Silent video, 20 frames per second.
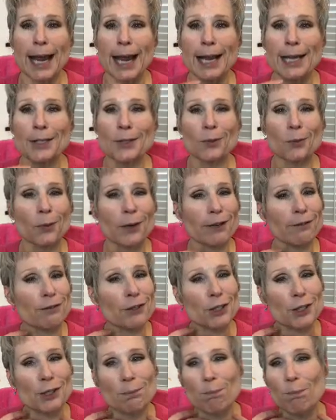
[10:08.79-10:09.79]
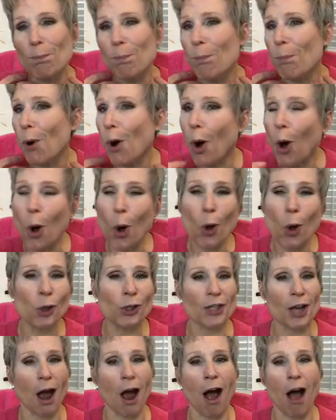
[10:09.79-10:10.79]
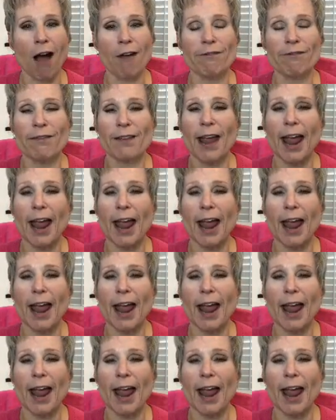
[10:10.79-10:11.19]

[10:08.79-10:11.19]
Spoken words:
is we've just pulled off